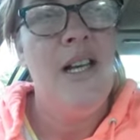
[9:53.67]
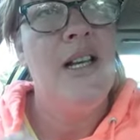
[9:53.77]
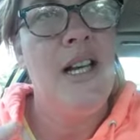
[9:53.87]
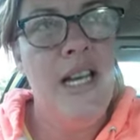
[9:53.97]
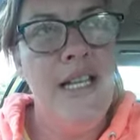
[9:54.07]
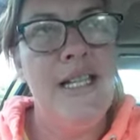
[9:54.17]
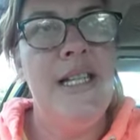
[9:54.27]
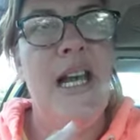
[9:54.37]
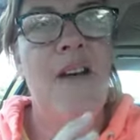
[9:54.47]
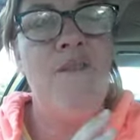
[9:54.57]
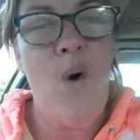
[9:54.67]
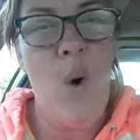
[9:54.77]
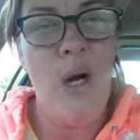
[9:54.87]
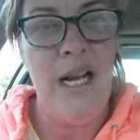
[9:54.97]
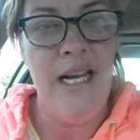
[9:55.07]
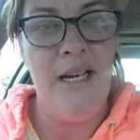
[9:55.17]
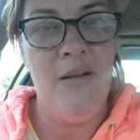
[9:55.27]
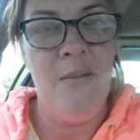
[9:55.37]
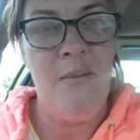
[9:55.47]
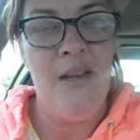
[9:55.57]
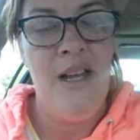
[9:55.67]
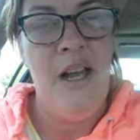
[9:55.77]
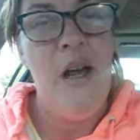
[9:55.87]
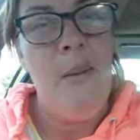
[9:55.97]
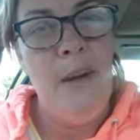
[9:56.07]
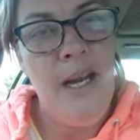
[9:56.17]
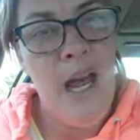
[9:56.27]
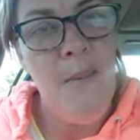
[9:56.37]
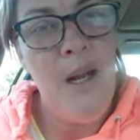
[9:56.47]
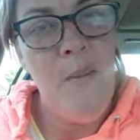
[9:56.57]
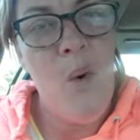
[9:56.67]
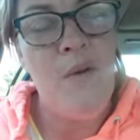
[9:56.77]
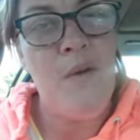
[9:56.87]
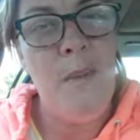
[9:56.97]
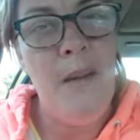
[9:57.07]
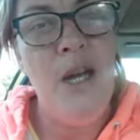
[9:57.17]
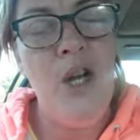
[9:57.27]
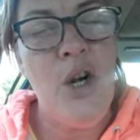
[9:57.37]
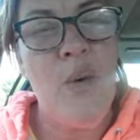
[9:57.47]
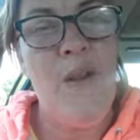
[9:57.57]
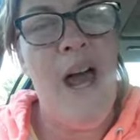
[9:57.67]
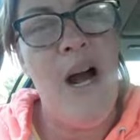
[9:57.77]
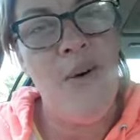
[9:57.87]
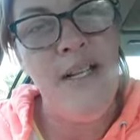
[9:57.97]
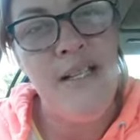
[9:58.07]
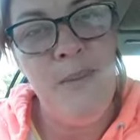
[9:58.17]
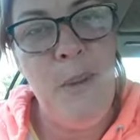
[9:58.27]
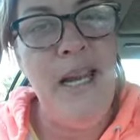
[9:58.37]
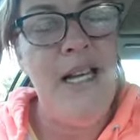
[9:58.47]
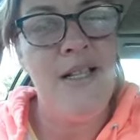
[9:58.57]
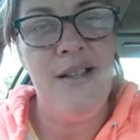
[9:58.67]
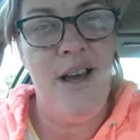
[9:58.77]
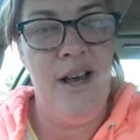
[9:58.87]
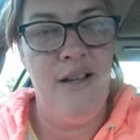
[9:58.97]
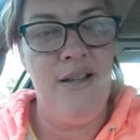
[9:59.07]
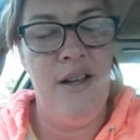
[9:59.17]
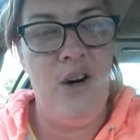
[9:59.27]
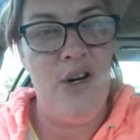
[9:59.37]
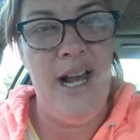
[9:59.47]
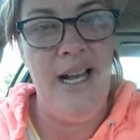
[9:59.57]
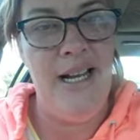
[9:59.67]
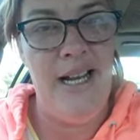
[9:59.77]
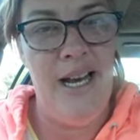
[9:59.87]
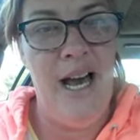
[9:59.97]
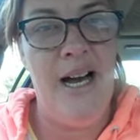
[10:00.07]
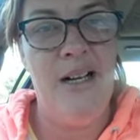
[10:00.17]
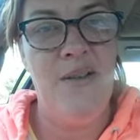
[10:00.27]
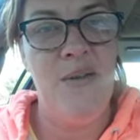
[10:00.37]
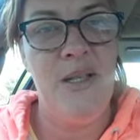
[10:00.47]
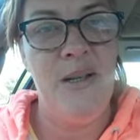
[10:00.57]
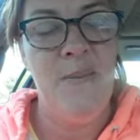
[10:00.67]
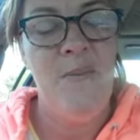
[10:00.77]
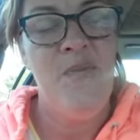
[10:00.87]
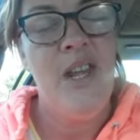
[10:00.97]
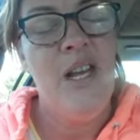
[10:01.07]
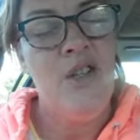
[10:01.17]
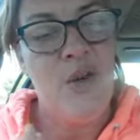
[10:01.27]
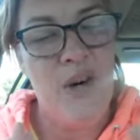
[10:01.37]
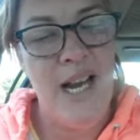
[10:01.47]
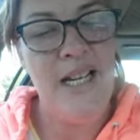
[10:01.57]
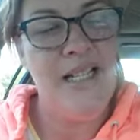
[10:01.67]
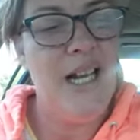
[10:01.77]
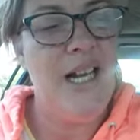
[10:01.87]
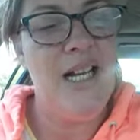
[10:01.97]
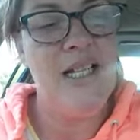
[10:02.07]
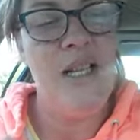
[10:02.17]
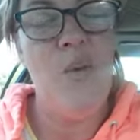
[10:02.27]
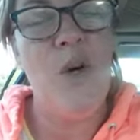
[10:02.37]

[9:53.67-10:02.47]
listening for him, becoming more familiar with how he speaks to us in our daily lives, directing us in